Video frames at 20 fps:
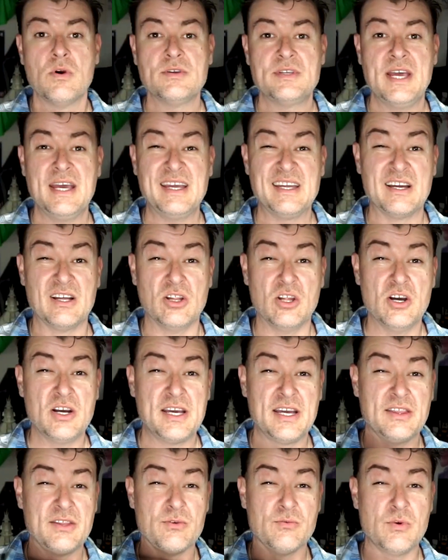we're taking a
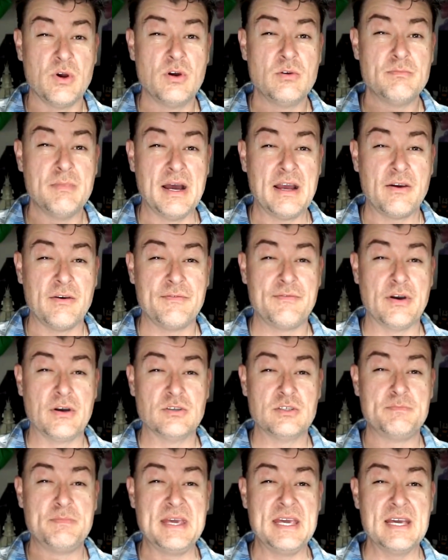look at the RØDE
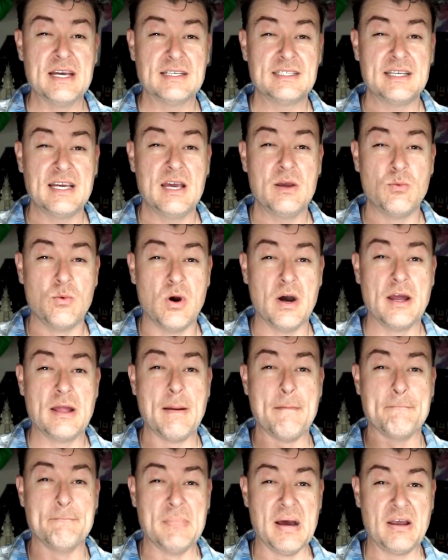Microphone's
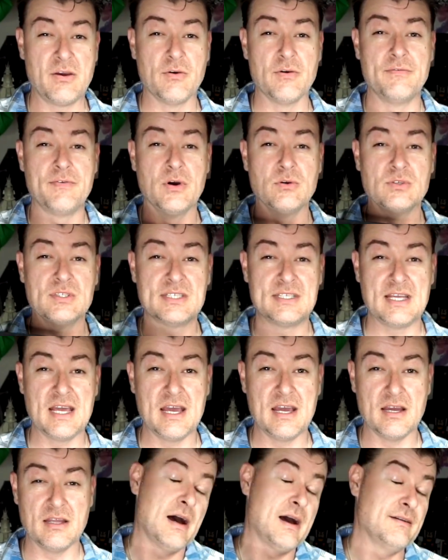PSA1 microphone
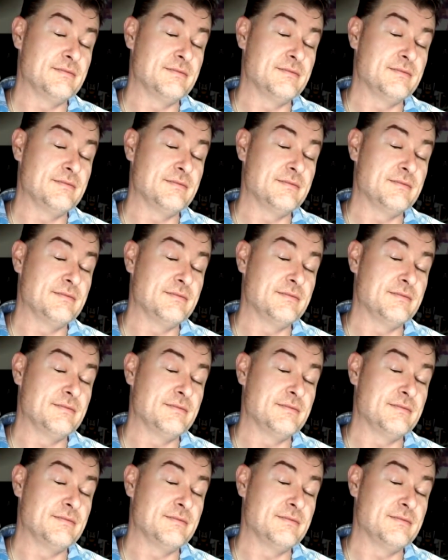stand.